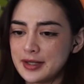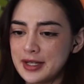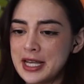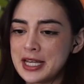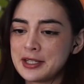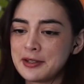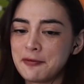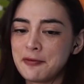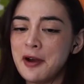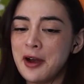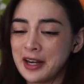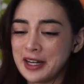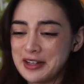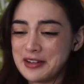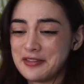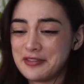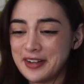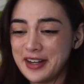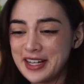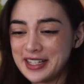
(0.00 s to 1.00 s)
his fucking
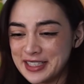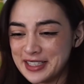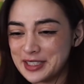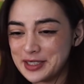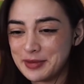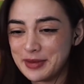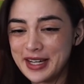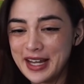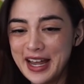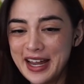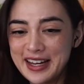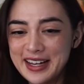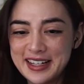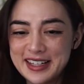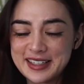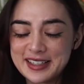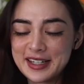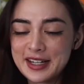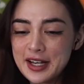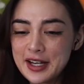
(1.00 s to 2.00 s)
face in spaghetti
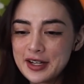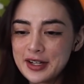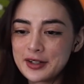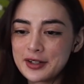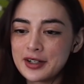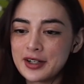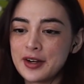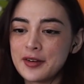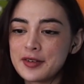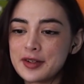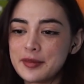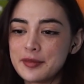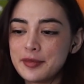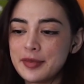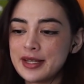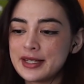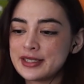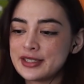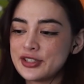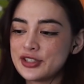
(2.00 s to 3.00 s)
and covered in
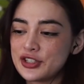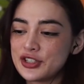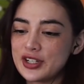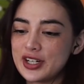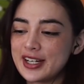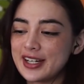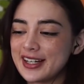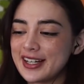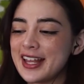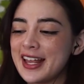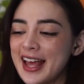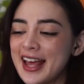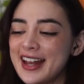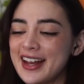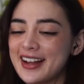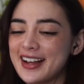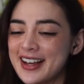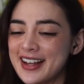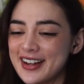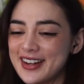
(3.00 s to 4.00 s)
piss and shit,
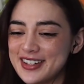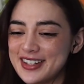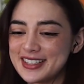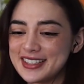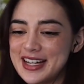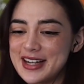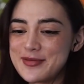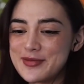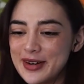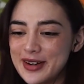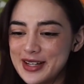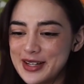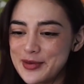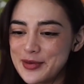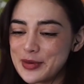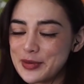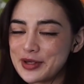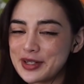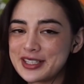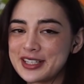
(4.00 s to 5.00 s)
I can understand why you
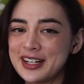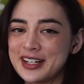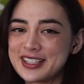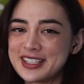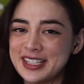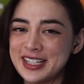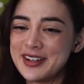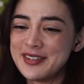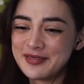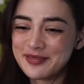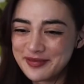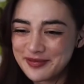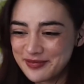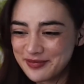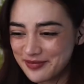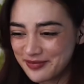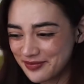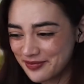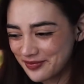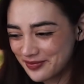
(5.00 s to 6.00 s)
wouldn't want to touch him.
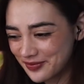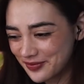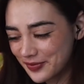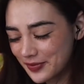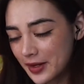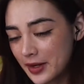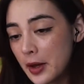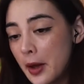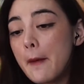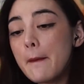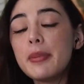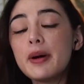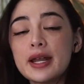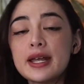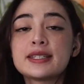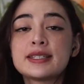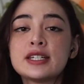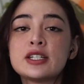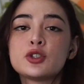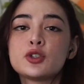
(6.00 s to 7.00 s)
But
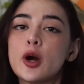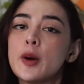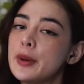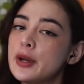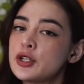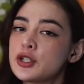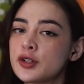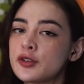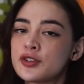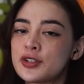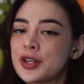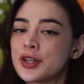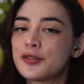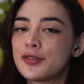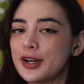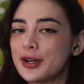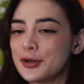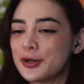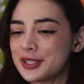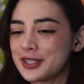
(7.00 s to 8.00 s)
it's his job. He should have checked the
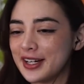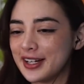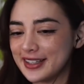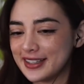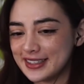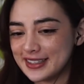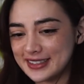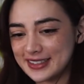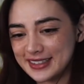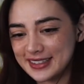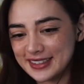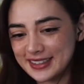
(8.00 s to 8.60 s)
vital signs.